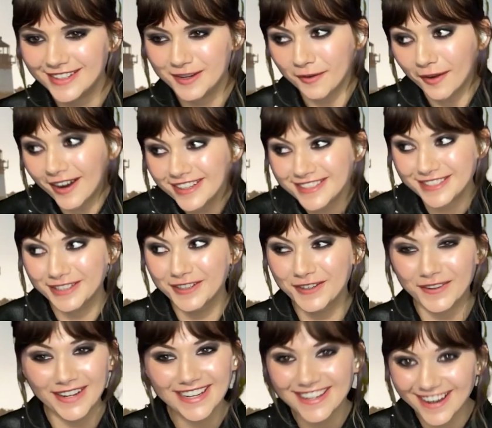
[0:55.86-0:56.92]
you are still
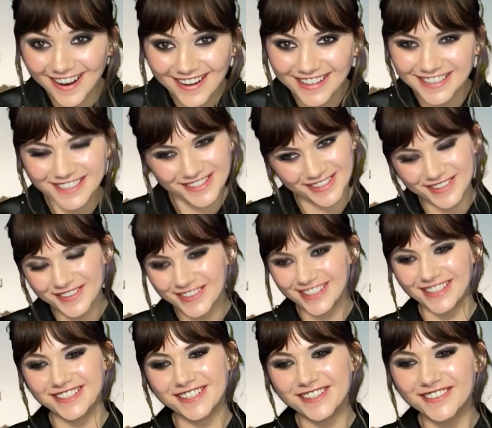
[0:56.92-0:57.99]
quite young and you do you
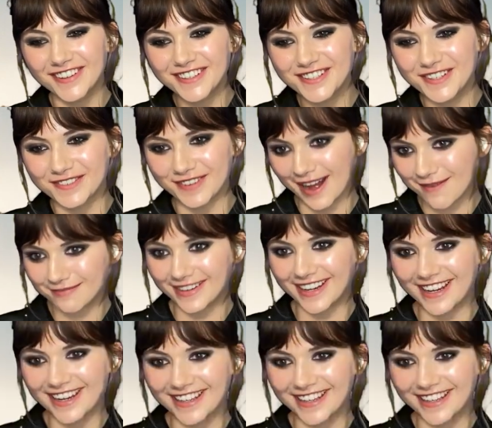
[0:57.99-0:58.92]
do want your family